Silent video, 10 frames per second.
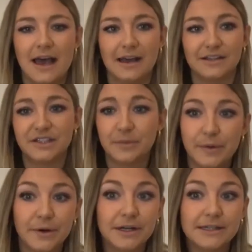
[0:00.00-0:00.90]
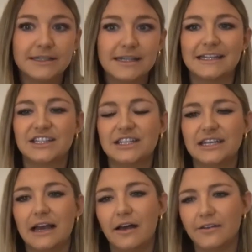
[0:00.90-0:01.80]
support, and she
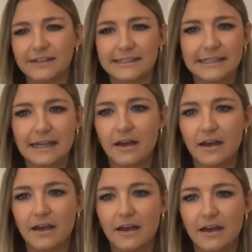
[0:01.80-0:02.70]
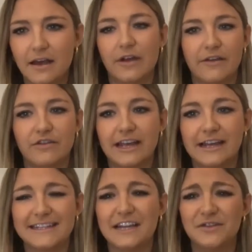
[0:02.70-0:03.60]
obviously, I think for every
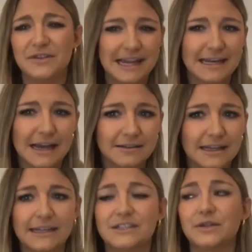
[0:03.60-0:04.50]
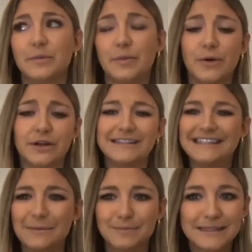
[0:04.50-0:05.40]
candidate you send out like support
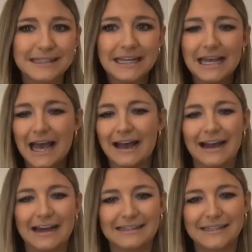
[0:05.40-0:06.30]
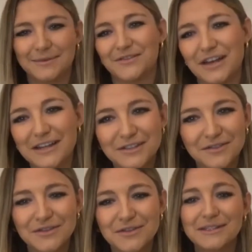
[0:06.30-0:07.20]
tips, I had tips for
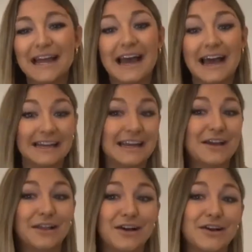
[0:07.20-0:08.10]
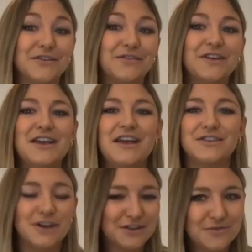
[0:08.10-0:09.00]
interviews, I had a lot of
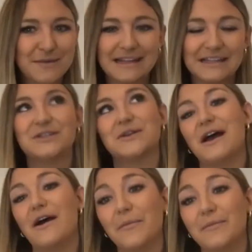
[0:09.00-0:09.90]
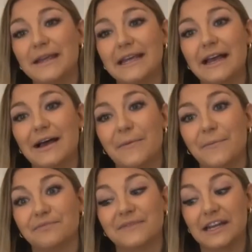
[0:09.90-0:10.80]
documents to help me
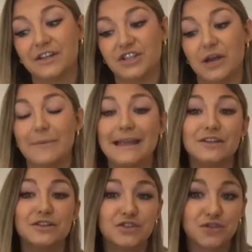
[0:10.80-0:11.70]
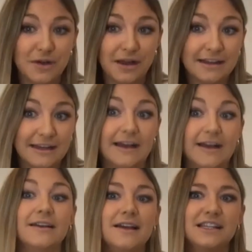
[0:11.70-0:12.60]
get a job in Australia,
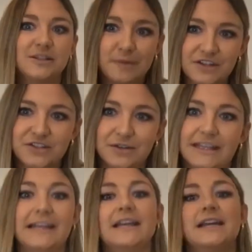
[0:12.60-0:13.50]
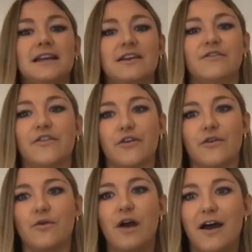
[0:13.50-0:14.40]
especially
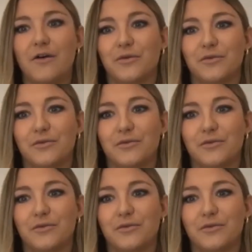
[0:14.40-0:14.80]
for how